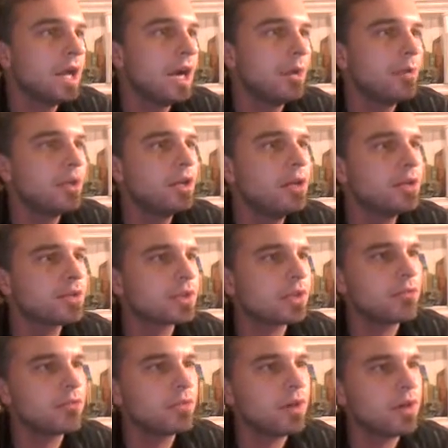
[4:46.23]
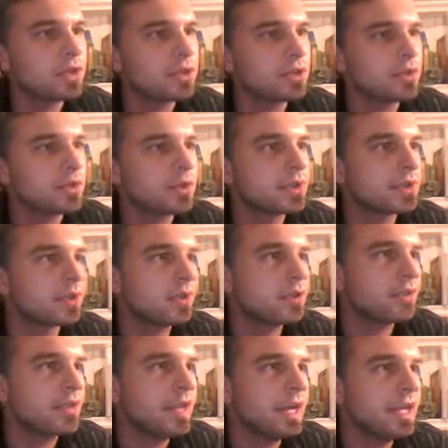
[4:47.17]
I would go so far as to
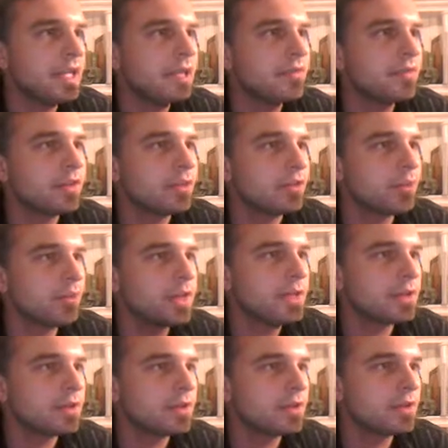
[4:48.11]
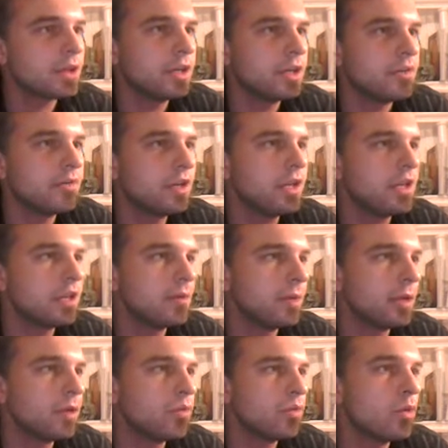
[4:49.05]
assert that even the research and
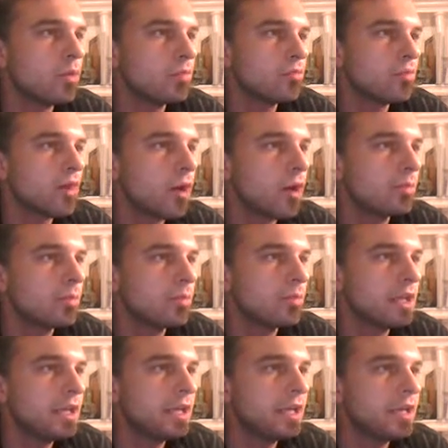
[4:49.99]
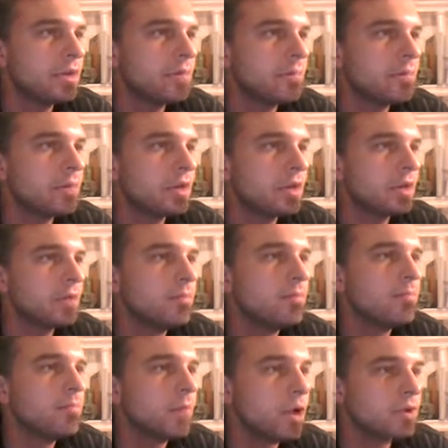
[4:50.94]
development will probably
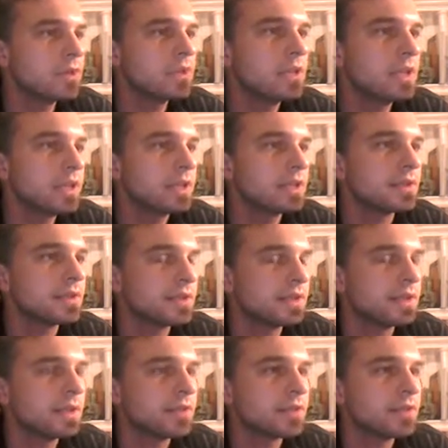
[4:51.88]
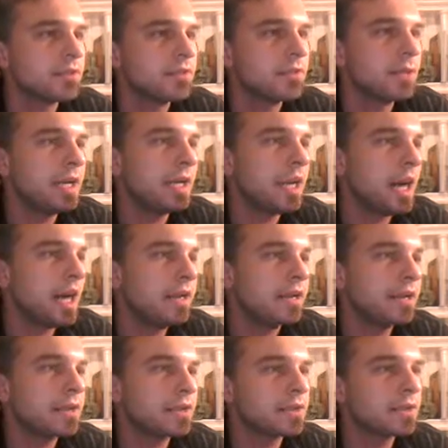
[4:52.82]
mostly consist of
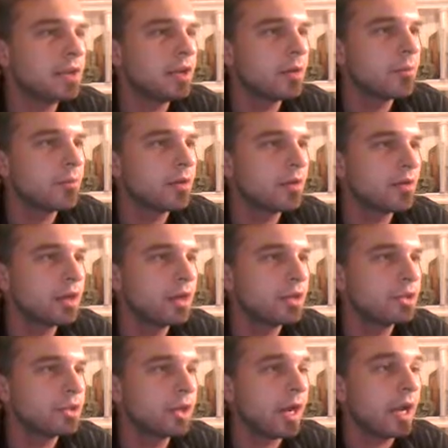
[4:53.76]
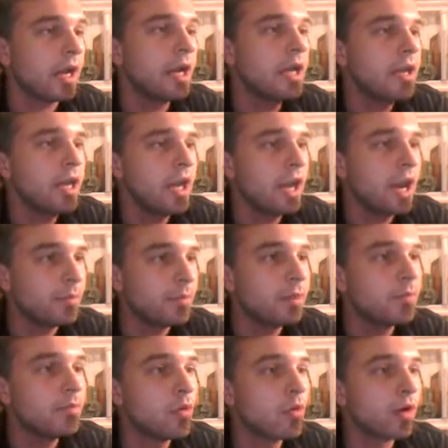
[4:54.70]
monotonous number crunching and
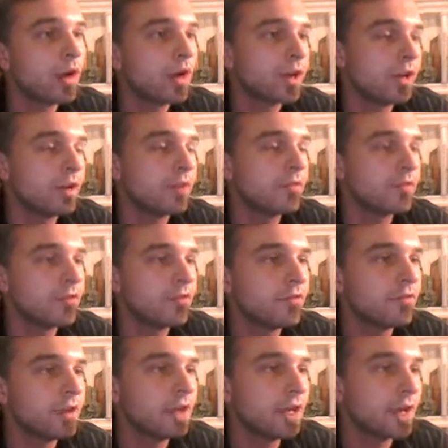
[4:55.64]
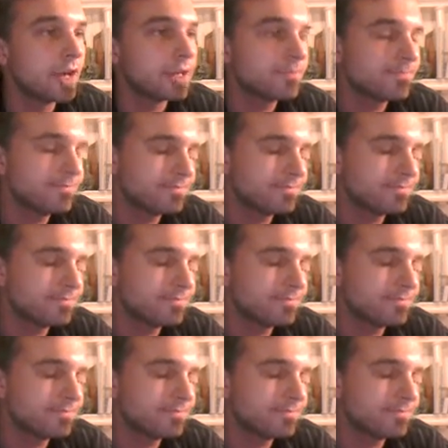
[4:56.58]
be boring and unfulfilling.